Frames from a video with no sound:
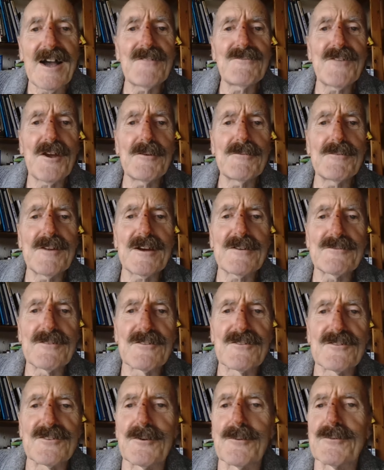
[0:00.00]
I have no doubt
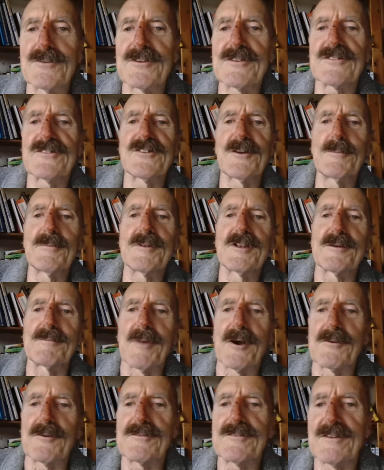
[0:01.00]
at all that similar
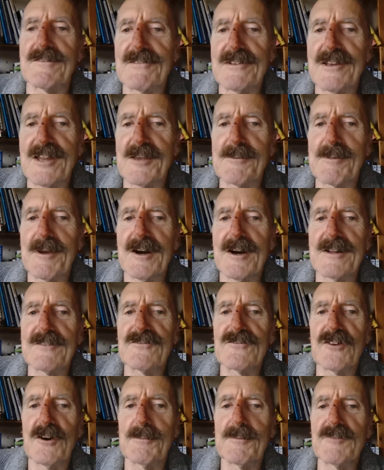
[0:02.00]
motives lay behind
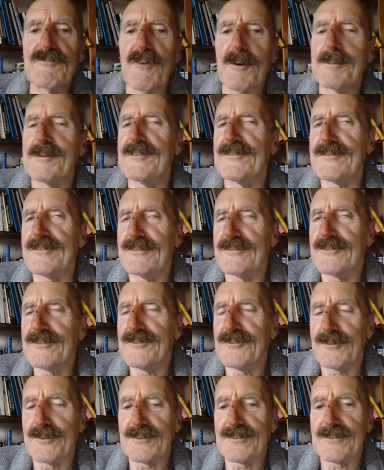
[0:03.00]
Tommy Robinson's
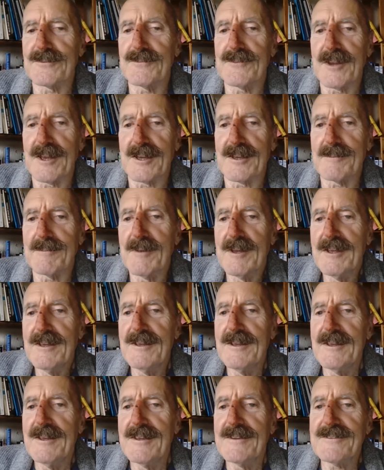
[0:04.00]
choice of name,
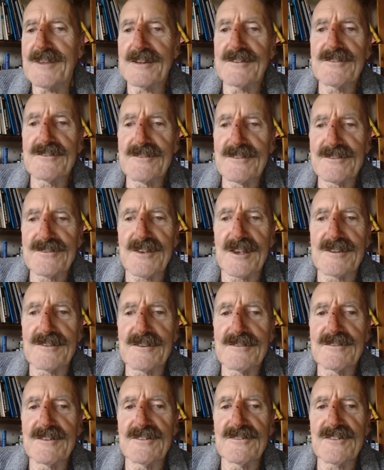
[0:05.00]
that is to say,
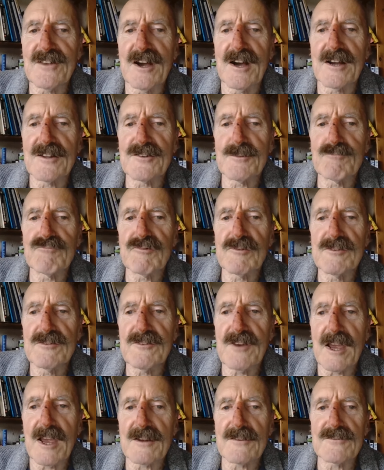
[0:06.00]
the desire to
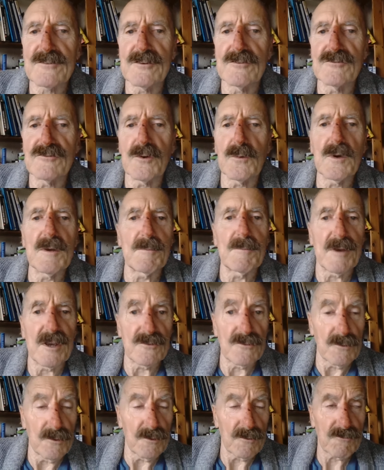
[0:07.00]
project a new
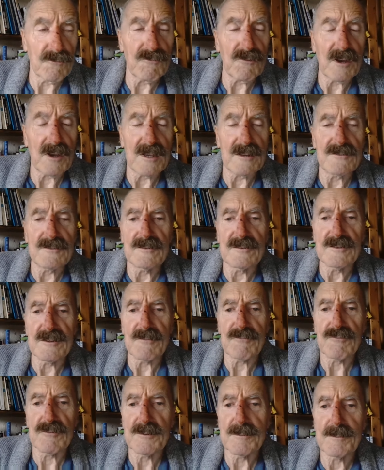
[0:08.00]
image or create a
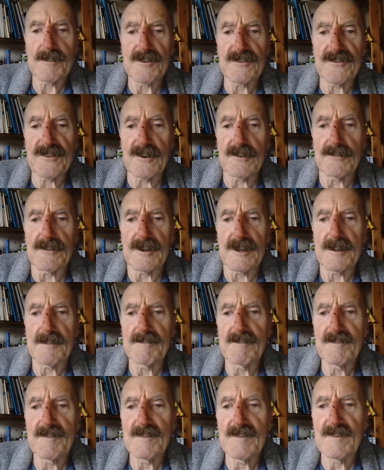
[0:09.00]
different persona.
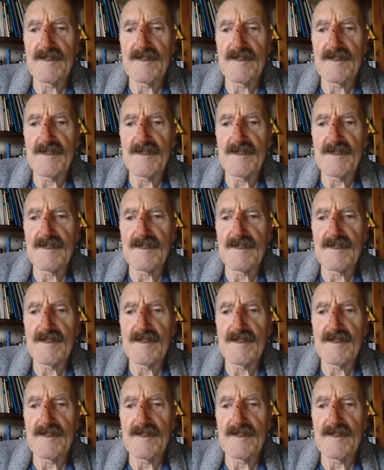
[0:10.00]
